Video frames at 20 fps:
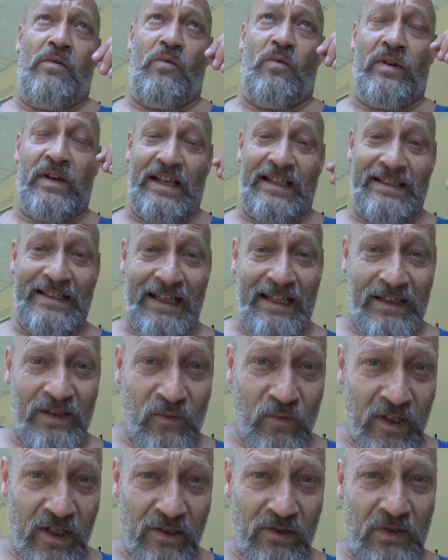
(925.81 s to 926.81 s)
When I take
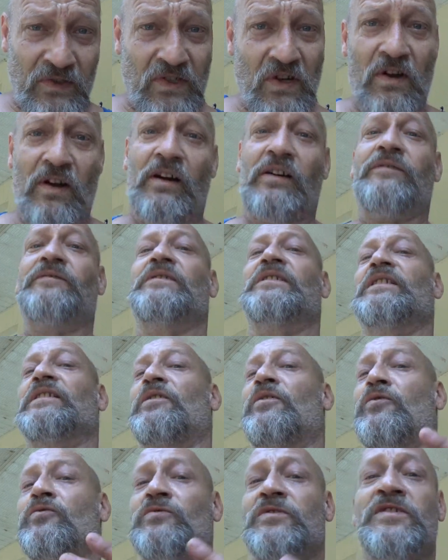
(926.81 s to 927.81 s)
the wheels off and the
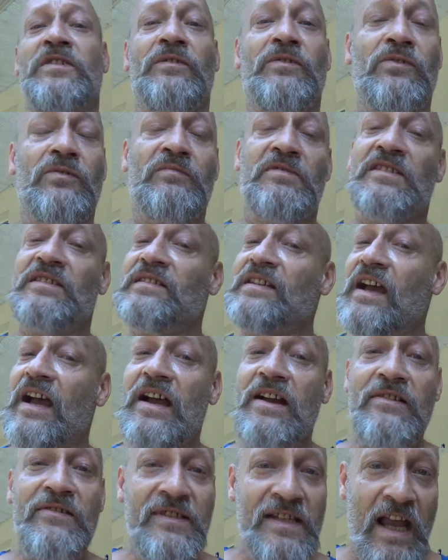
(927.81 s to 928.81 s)
old tubes and
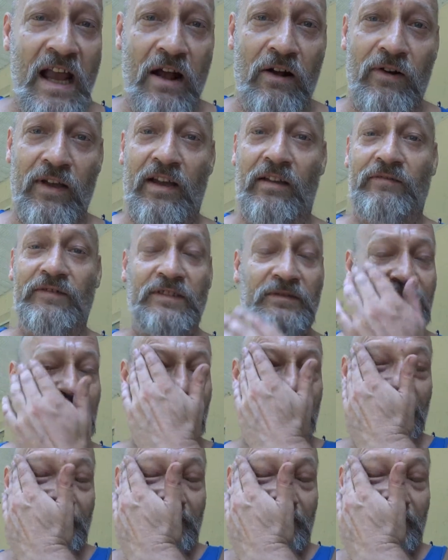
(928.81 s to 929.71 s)
tires out of it,